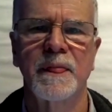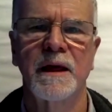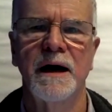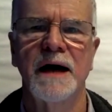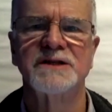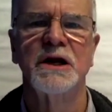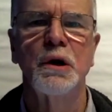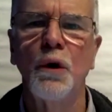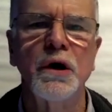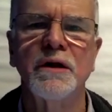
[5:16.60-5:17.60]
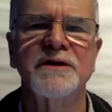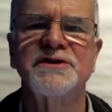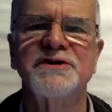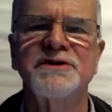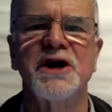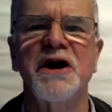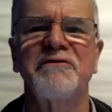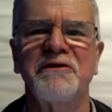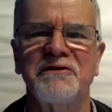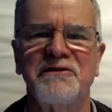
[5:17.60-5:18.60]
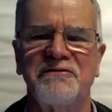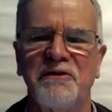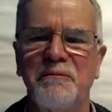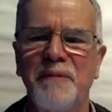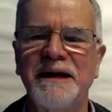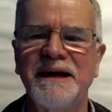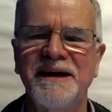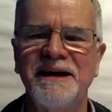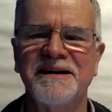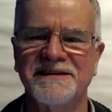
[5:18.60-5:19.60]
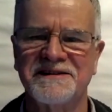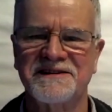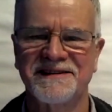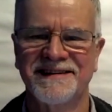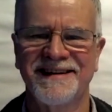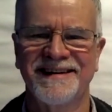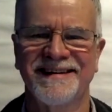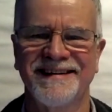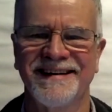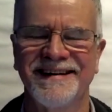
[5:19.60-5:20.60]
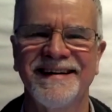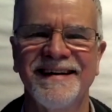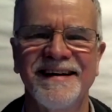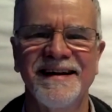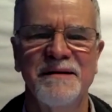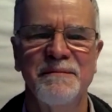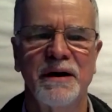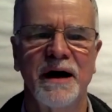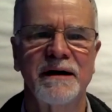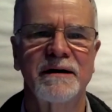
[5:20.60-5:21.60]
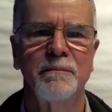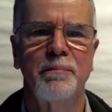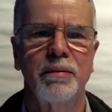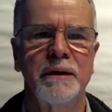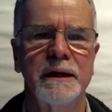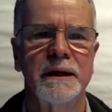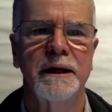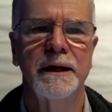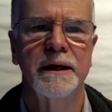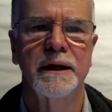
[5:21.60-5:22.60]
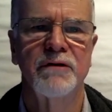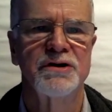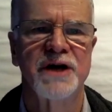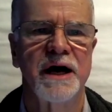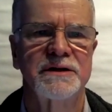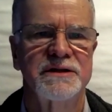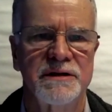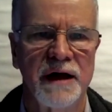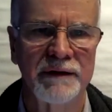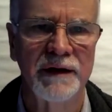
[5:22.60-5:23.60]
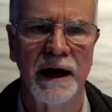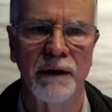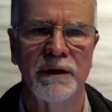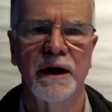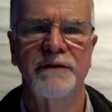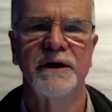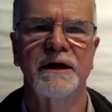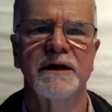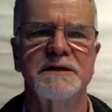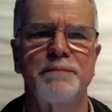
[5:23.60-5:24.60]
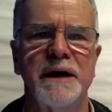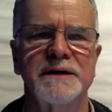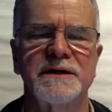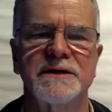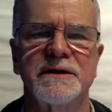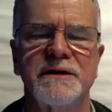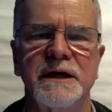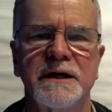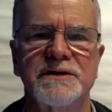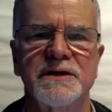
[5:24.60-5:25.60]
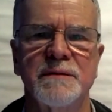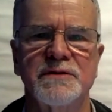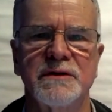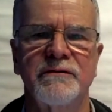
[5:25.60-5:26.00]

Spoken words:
as a loyal servant for many years. But I completely reject that now. And I think it's better to think in terms of